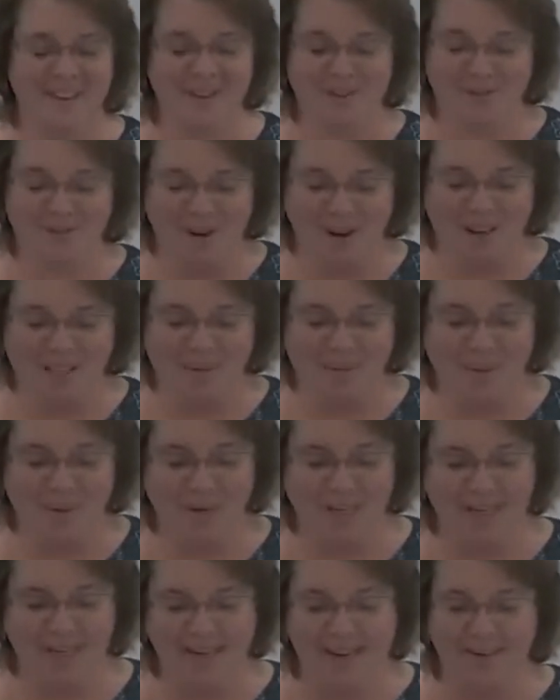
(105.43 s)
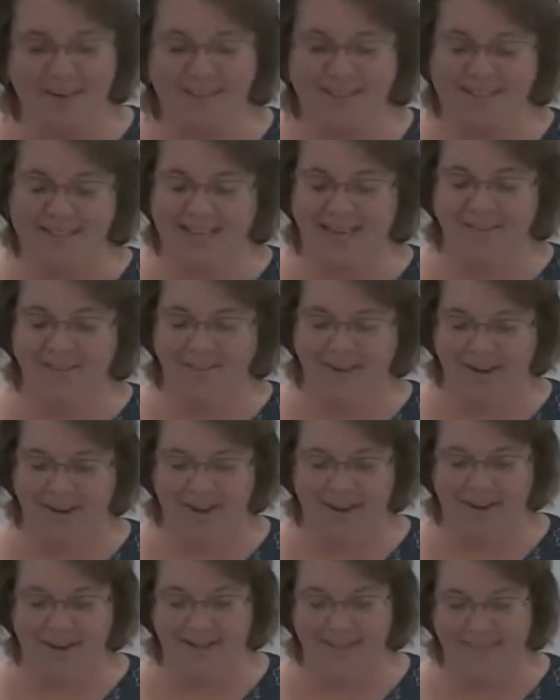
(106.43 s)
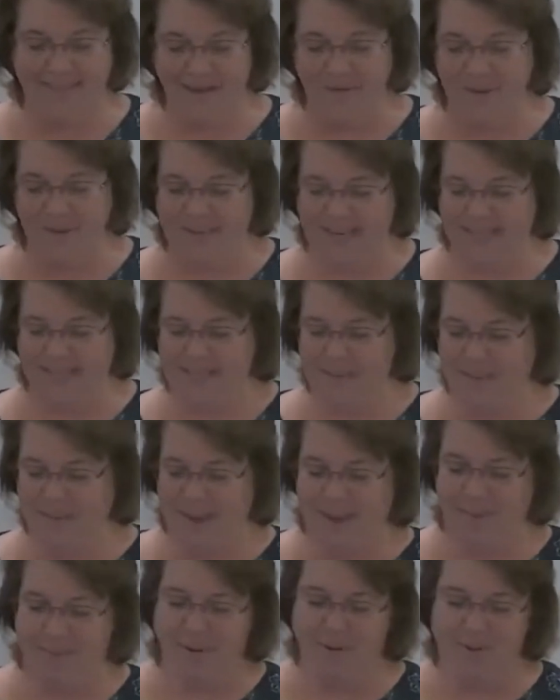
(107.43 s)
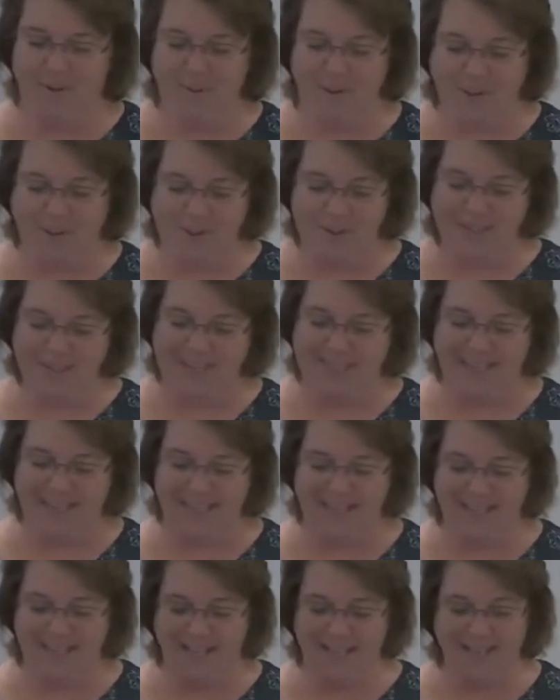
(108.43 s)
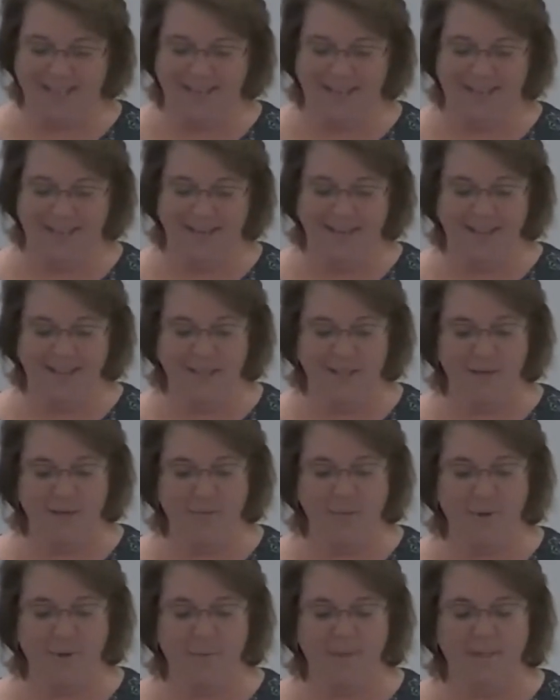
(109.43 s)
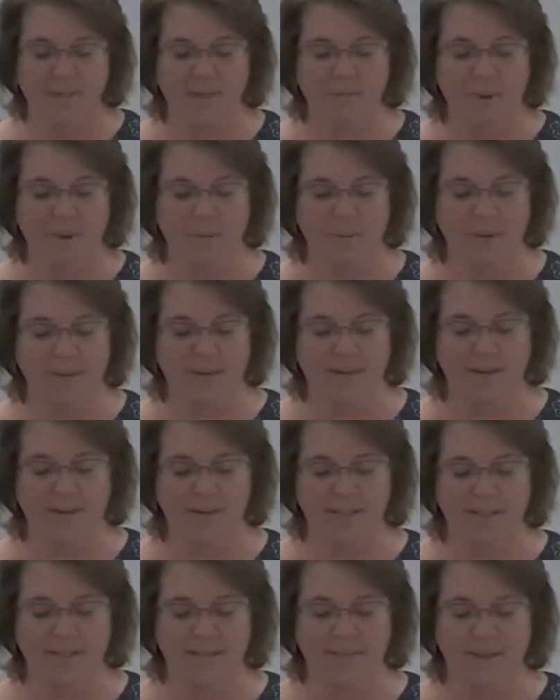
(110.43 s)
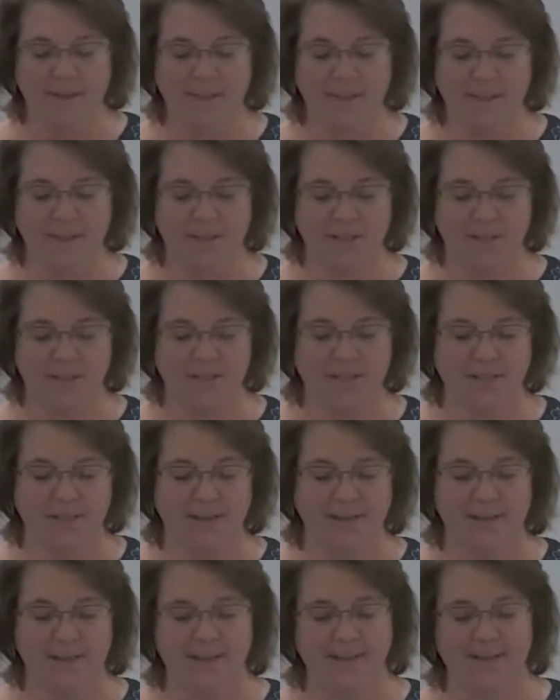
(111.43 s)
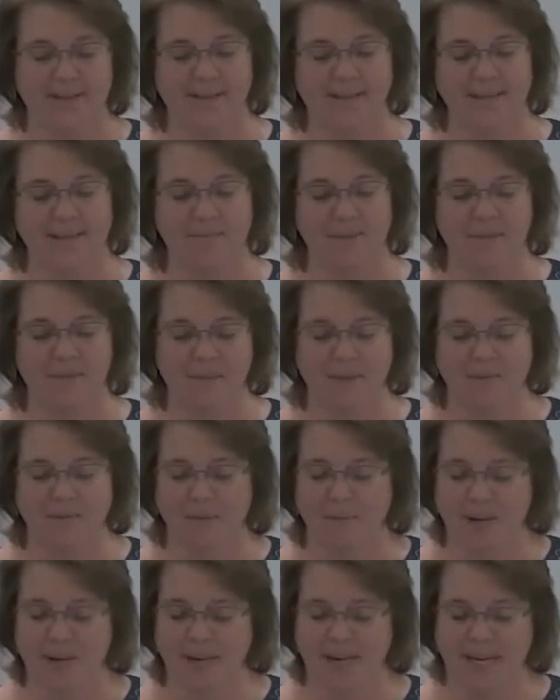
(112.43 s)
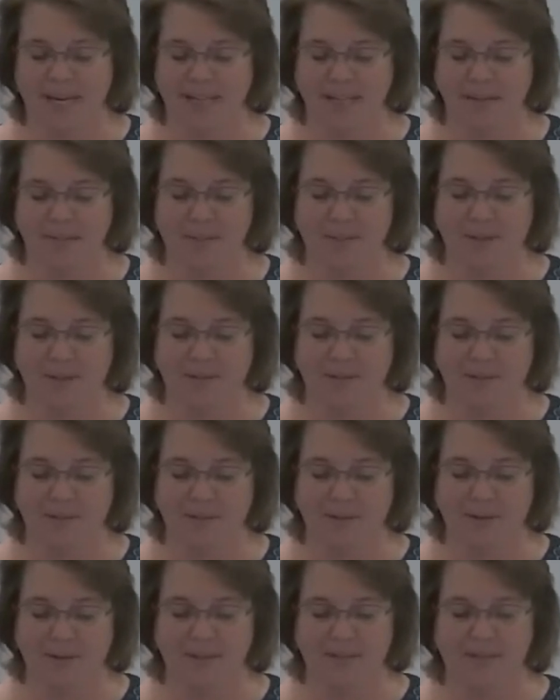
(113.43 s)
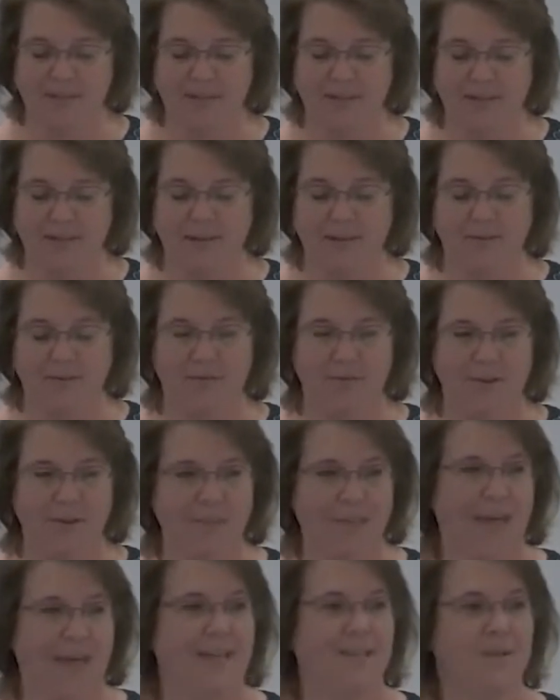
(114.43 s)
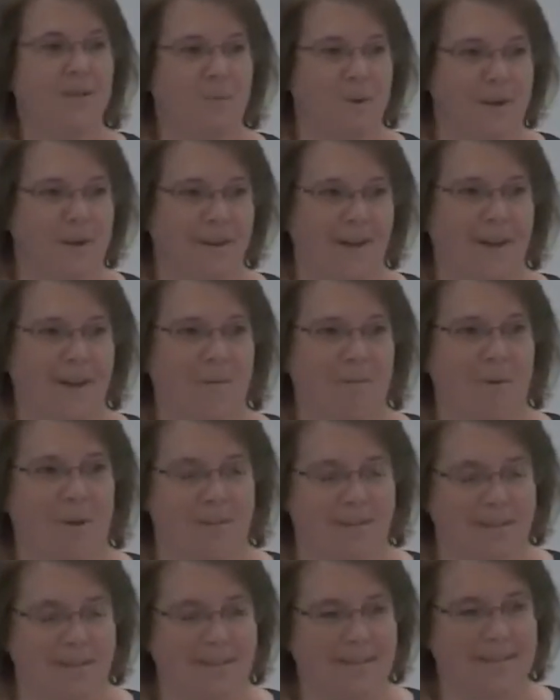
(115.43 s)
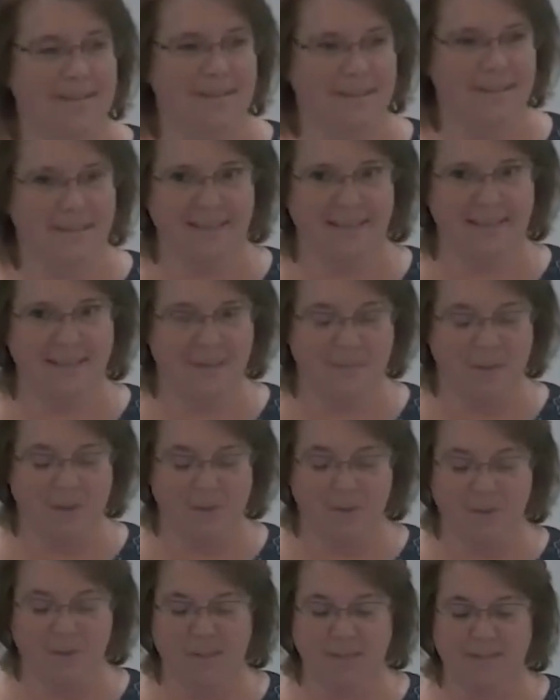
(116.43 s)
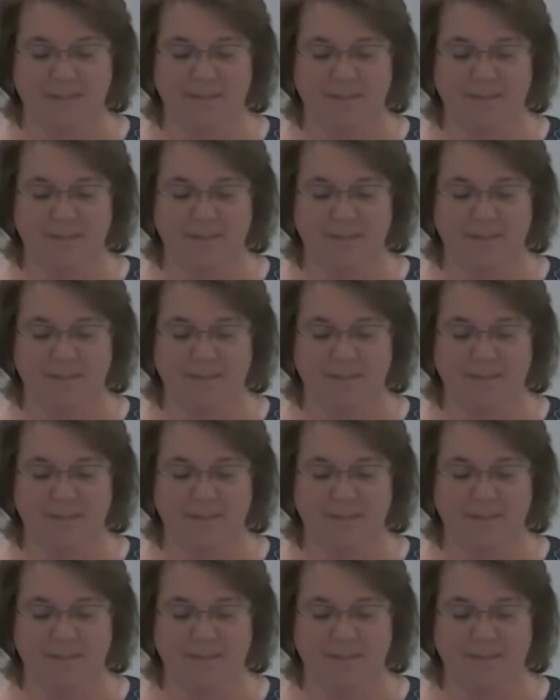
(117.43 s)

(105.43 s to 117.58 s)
Roz pointed out to Dave and I that we need to pay close attention to the moments where we hear these messages that seem to be repeating themselves to us, for that's when God wants us to listen the most.